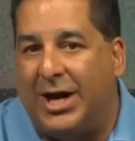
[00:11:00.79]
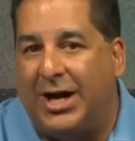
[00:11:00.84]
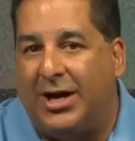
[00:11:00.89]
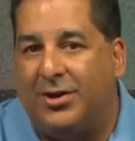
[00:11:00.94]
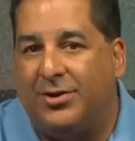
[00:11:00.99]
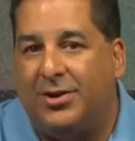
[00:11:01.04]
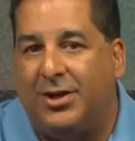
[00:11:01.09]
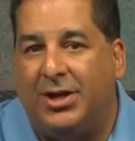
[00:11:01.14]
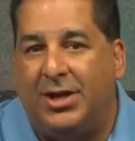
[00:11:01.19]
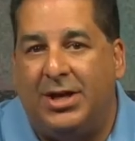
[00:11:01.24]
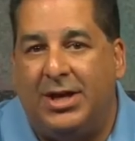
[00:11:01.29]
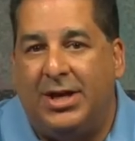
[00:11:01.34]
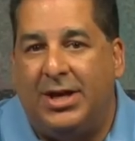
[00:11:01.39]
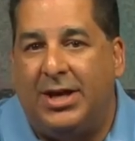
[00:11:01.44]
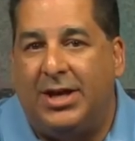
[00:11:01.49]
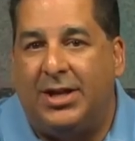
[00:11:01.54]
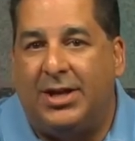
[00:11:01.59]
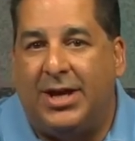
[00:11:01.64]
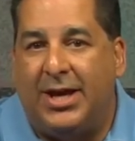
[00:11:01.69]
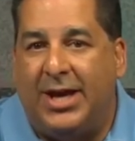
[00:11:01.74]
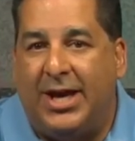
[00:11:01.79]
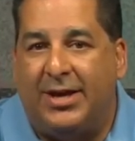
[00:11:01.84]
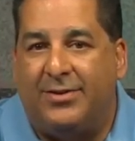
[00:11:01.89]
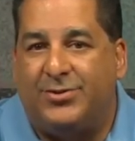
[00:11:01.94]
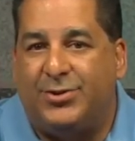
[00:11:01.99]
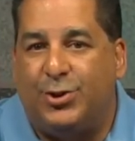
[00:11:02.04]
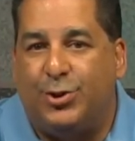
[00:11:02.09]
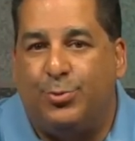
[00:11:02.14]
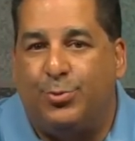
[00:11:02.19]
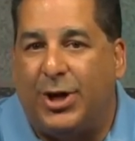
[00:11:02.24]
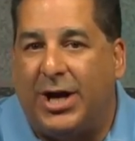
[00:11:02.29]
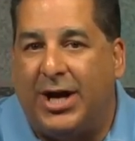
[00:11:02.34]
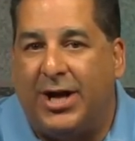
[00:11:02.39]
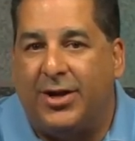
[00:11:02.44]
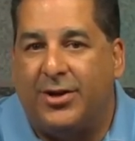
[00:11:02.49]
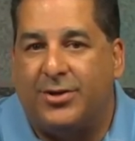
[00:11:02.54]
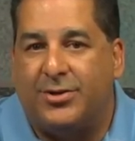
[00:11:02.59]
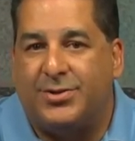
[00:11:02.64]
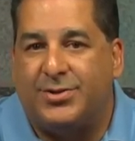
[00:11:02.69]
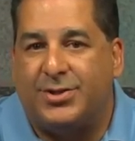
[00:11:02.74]
out and I have 2
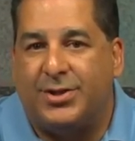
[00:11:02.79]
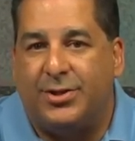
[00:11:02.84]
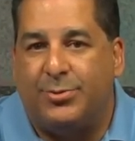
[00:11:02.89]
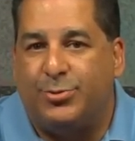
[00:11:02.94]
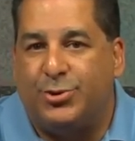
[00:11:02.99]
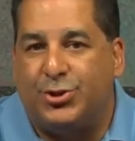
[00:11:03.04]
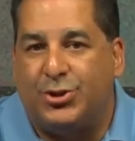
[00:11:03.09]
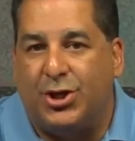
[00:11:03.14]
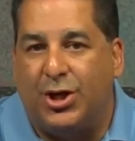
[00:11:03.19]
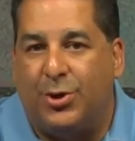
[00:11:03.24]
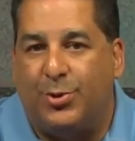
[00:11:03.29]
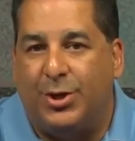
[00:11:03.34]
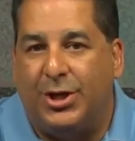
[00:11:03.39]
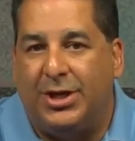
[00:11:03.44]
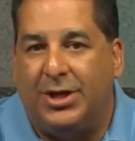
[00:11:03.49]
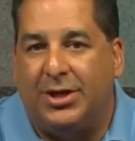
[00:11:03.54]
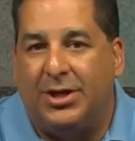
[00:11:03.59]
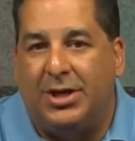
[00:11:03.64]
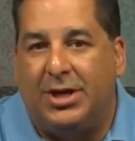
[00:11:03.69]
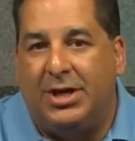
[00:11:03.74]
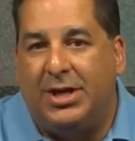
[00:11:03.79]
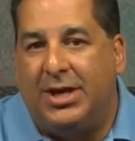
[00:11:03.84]
buyers that I'm showing,